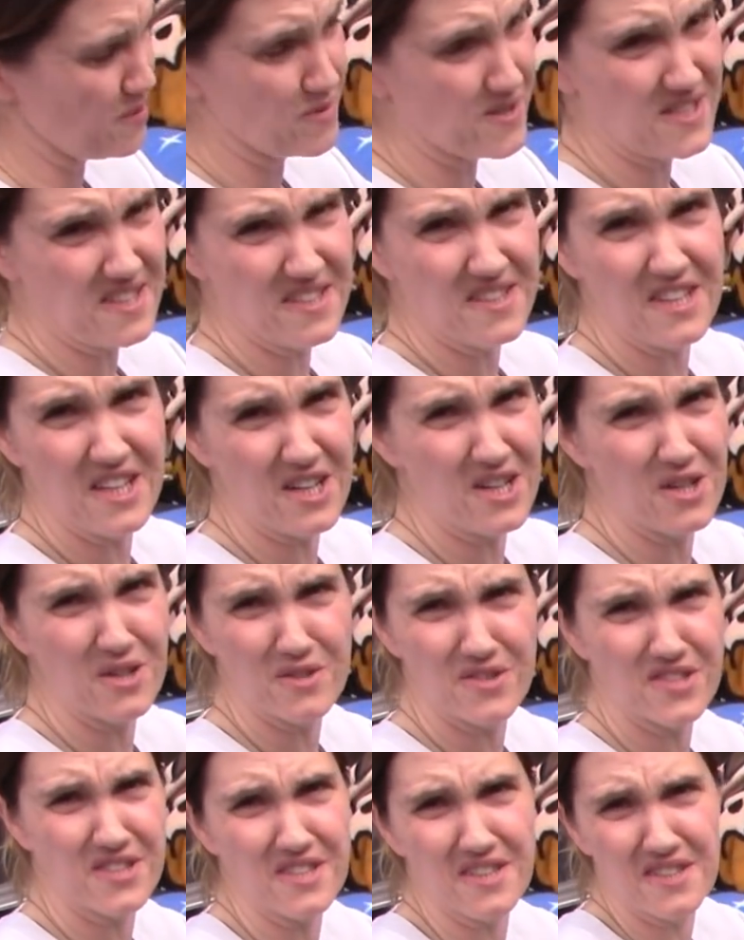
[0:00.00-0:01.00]
was in there,
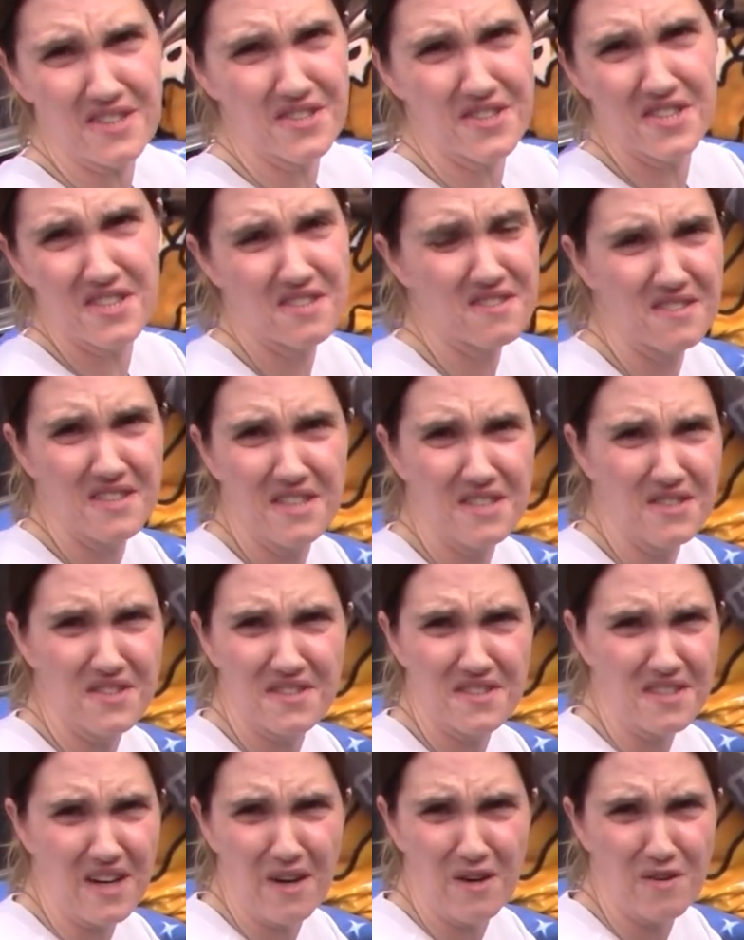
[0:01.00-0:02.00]
still in the, in the
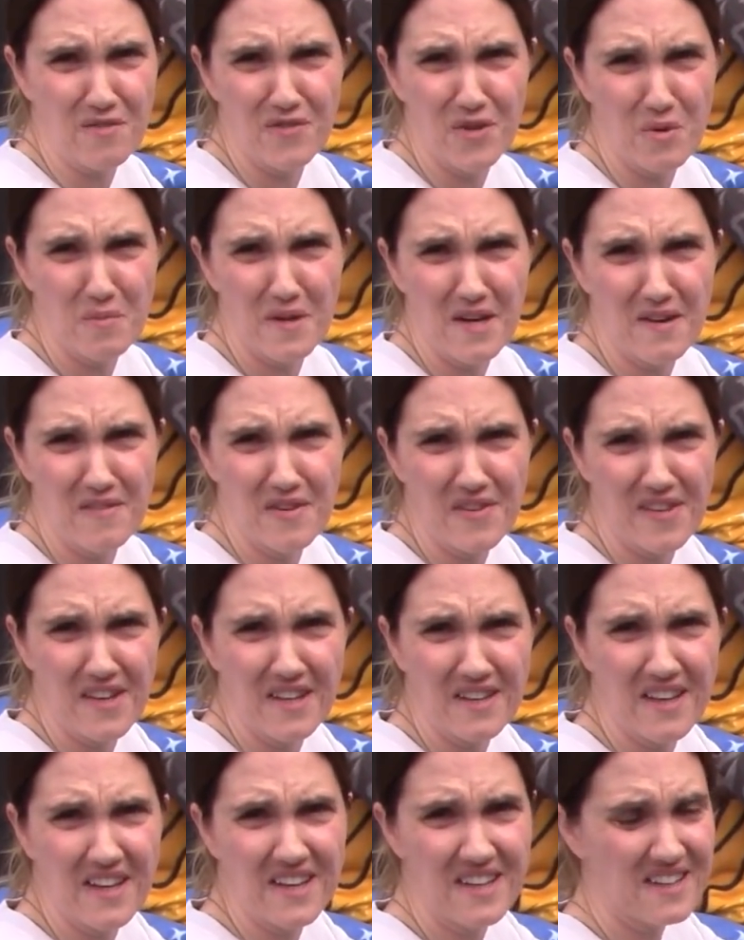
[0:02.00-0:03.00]
styrofoam and everything.
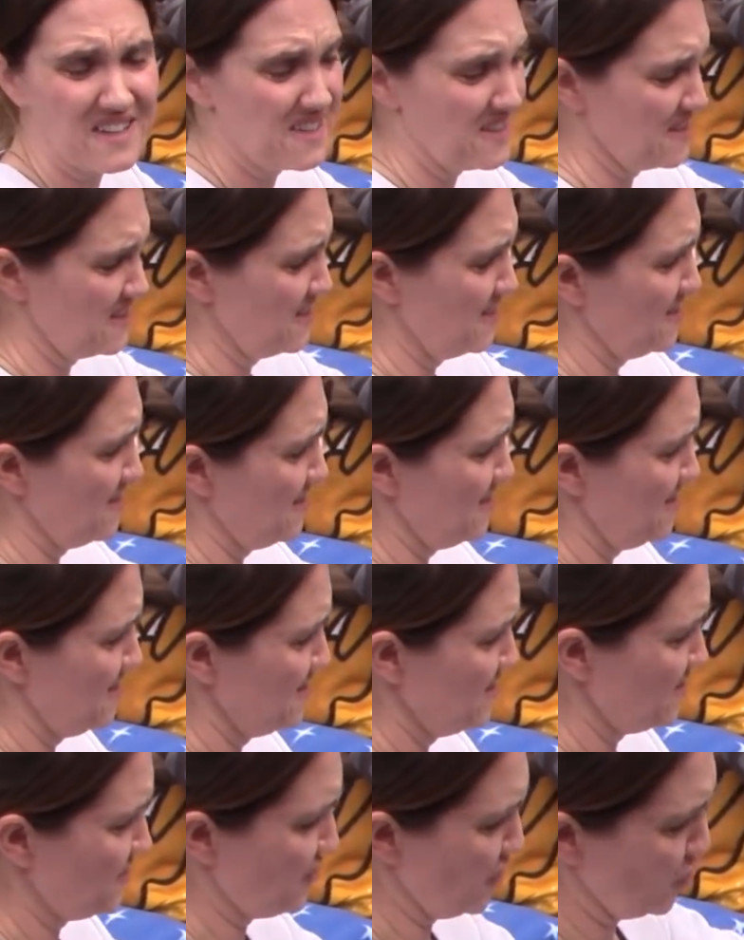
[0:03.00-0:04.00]
Like,
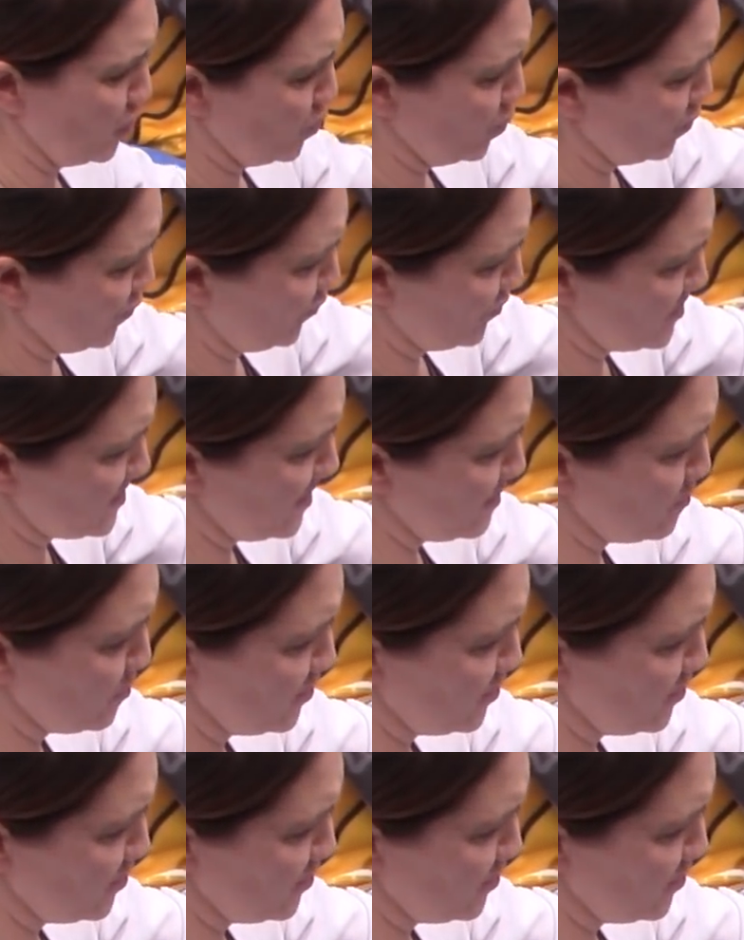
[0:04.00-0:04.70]
so for some